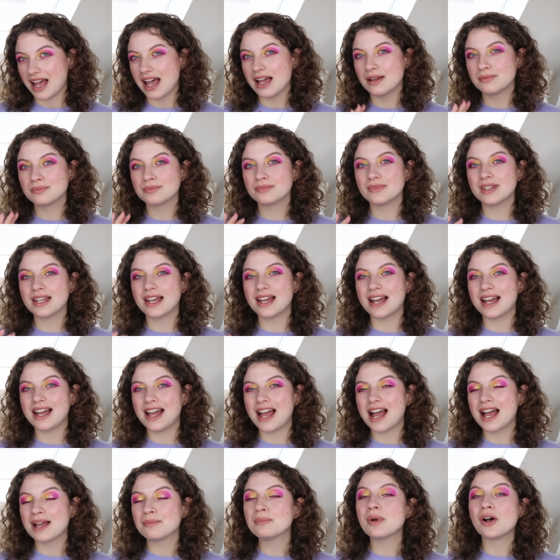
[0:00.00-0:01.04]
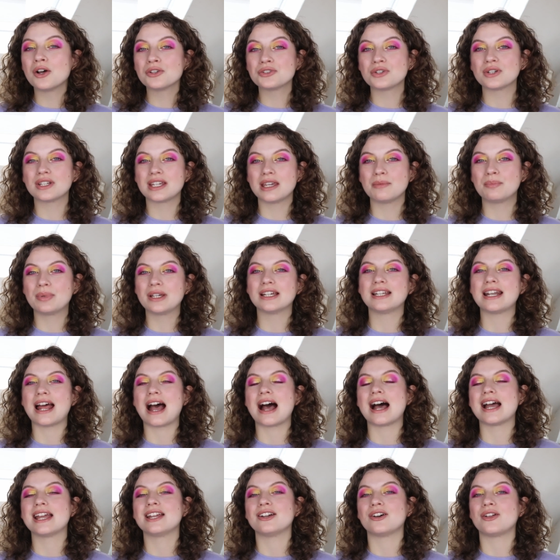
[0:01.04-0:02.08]
I'm I'm also keeping an
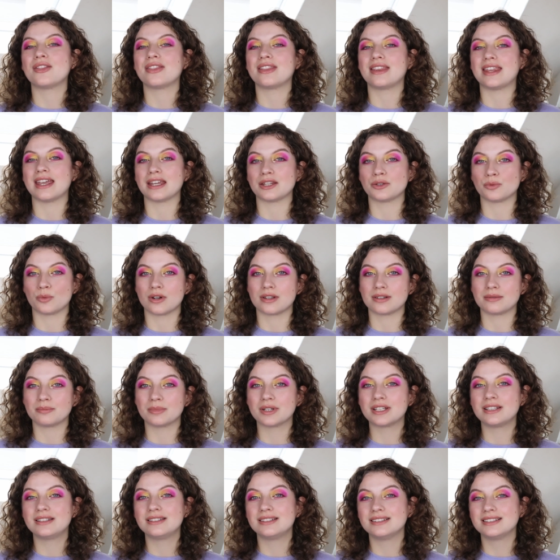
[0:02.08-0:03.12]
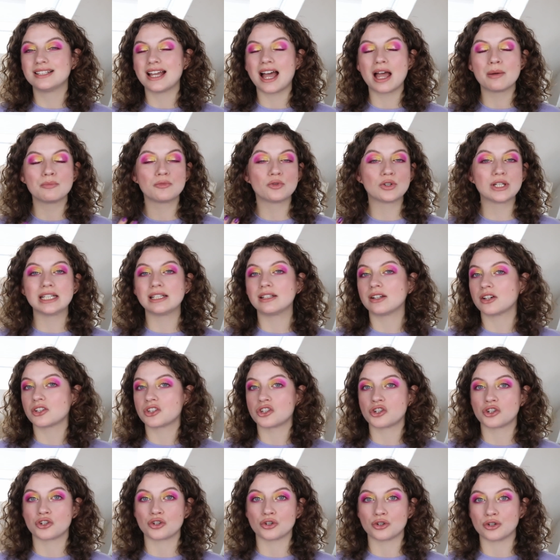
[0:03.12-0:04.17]
eye on that one, but I'm really
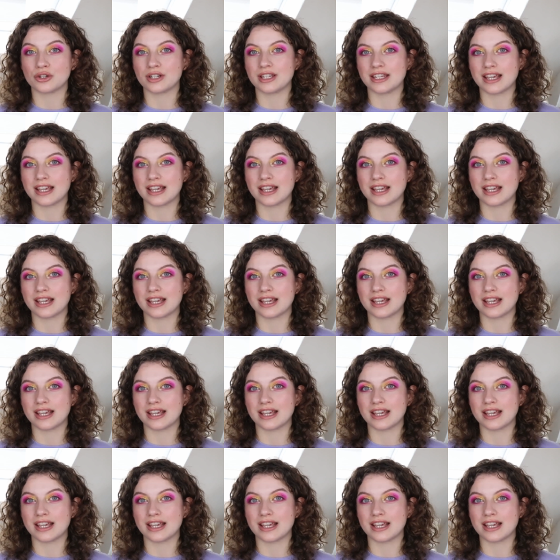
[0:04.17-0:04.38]
not sure